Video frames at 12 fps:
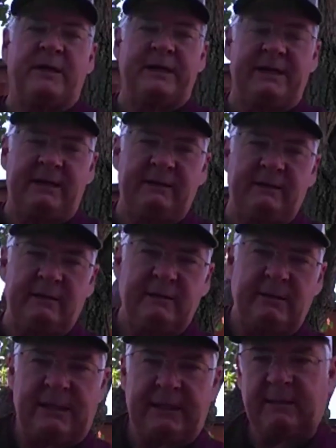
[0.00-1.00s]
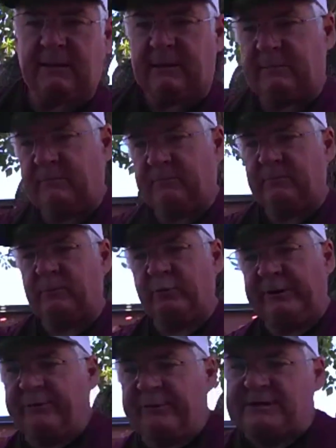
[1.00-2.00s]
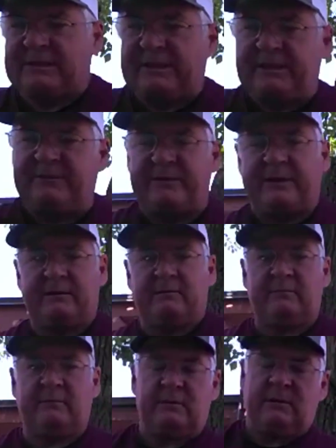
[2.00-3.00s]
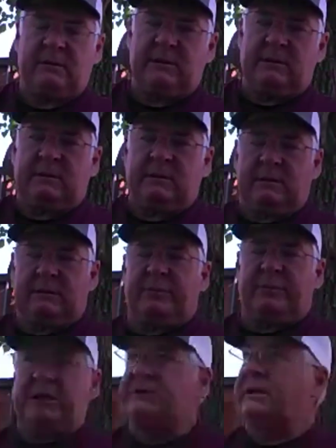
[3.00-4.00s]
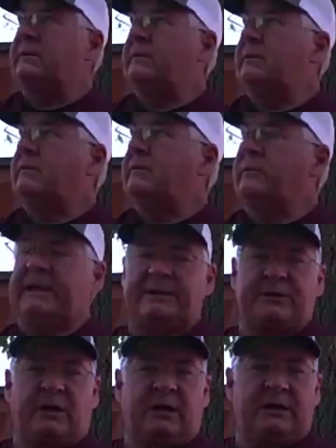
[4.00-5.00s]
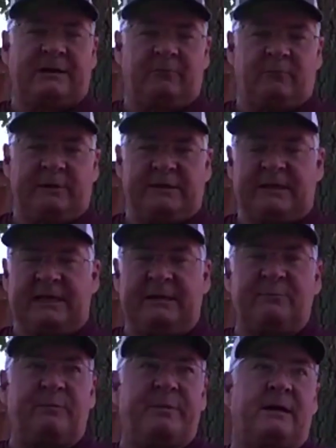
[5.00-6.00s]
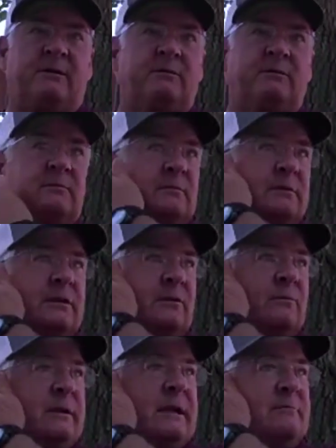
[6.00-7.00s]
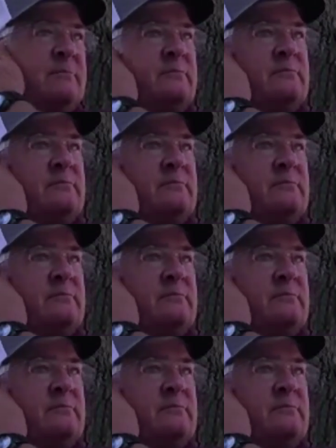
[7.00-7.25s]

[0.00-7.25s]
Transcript: the money that we've received and the budget, we had talked at one time about, you know, what